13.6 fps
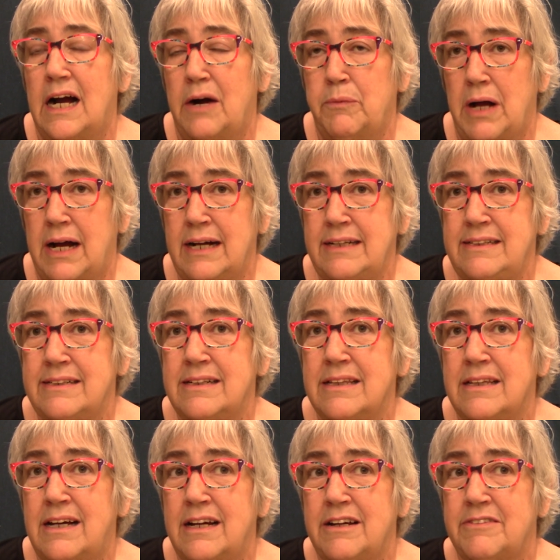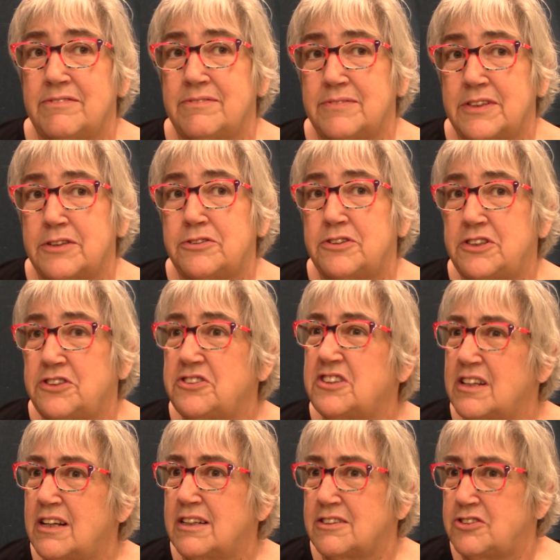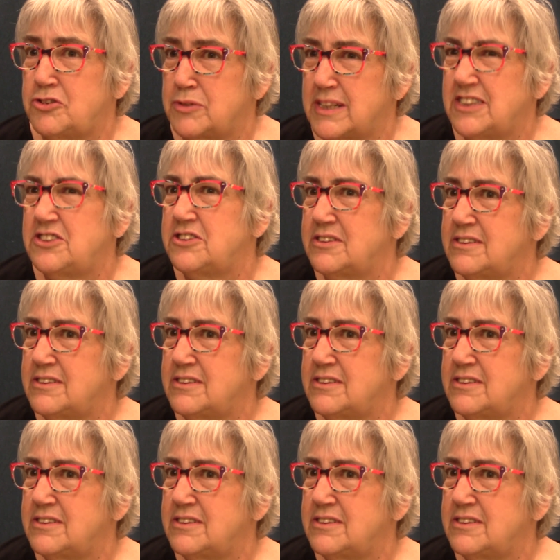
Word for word: Well, I did a lot of, there's just a lot of stretches